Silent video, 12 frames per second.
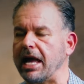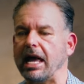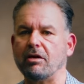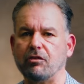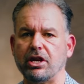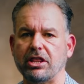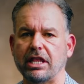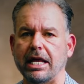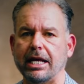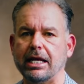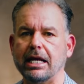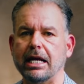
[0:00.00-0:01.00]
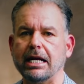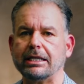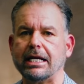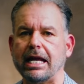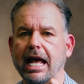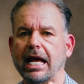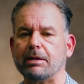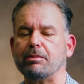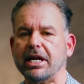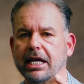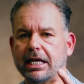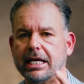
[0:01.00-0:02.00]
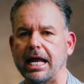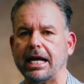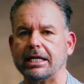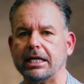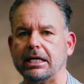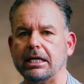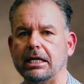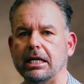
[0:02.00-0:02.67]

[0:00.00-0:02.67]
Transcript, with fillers: everything that had me connected